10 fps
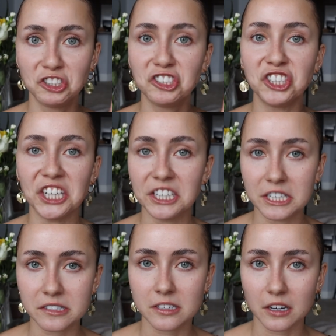
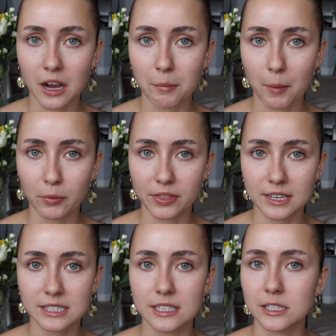genius to come up with
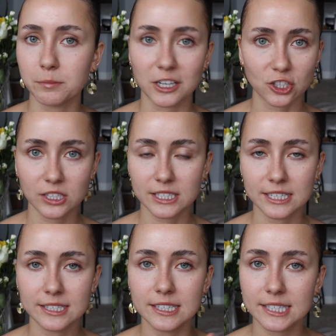this, especially
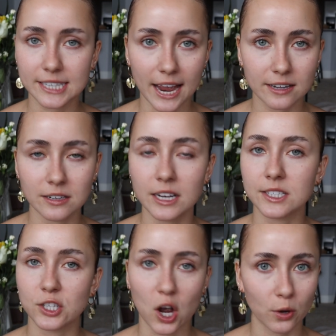since it's satin.
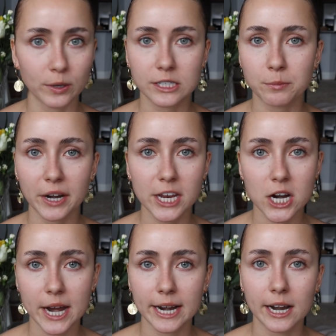It's not going to break
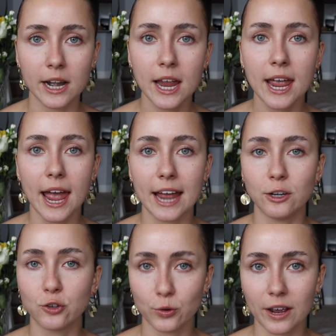your hair
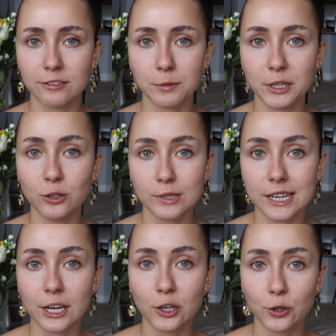and you don't have to be
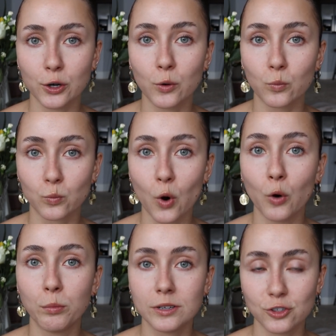using your
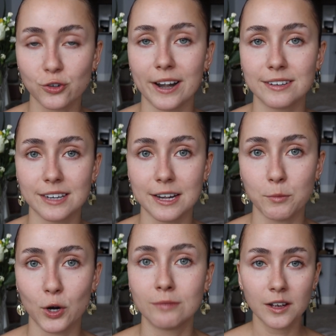robe strand
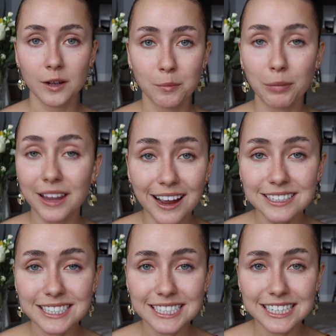anymore.
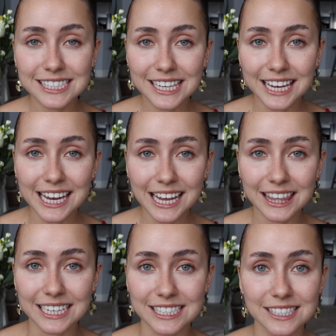Plus, it's
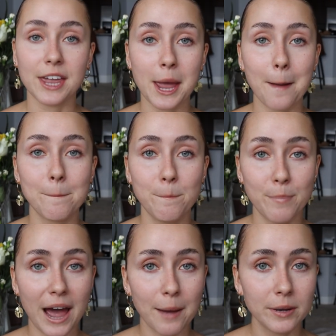heatless. The
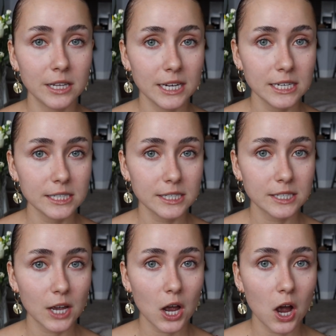
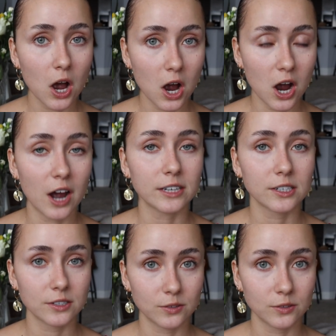Babyliss hot